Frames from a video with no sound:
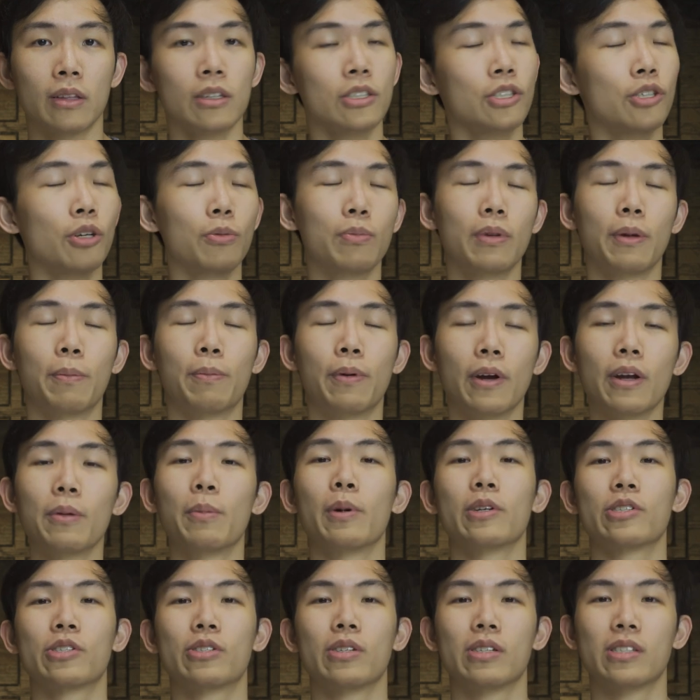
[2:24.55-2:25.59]
this should be pretty
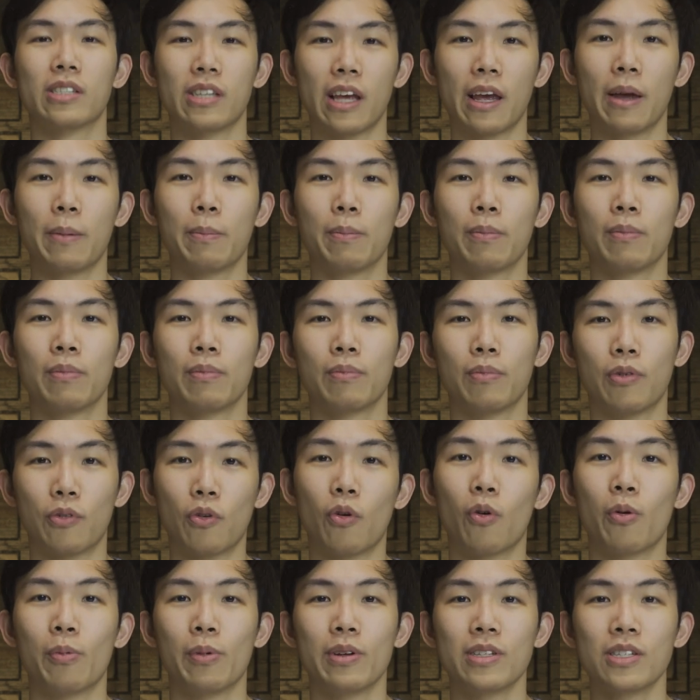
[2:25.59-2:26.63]
much the same
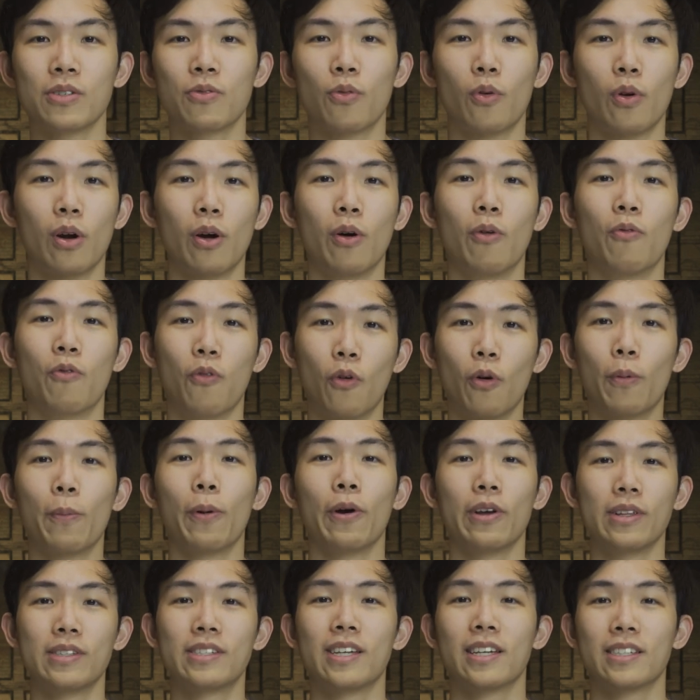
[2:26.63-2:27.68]
performance for a four
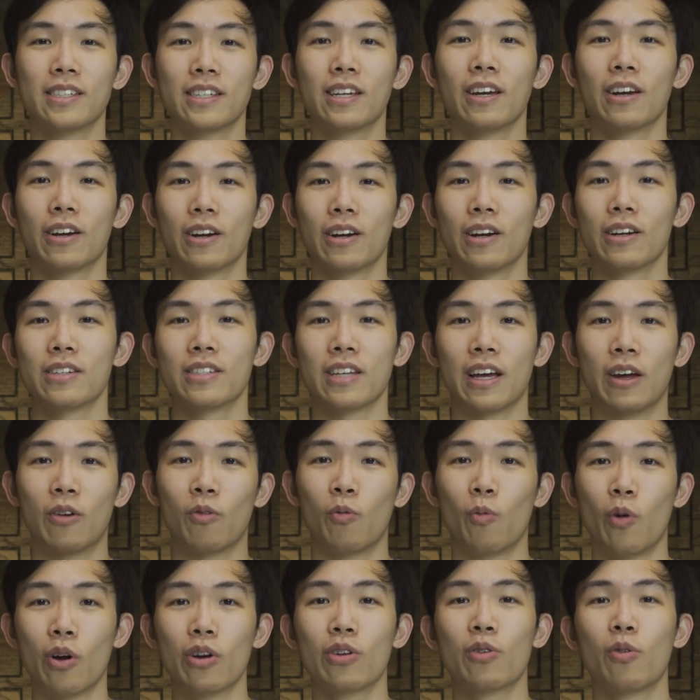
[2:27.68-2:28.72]
point six gigahertz
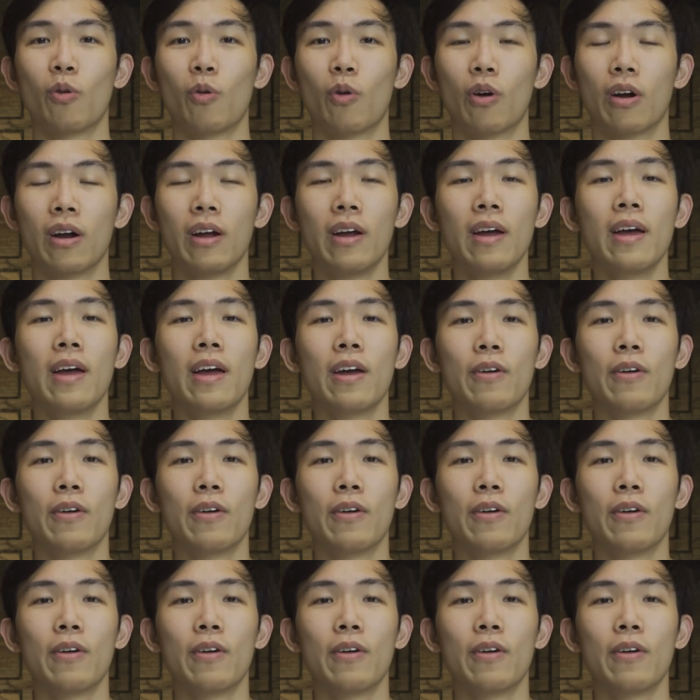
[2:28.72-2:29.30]
at one core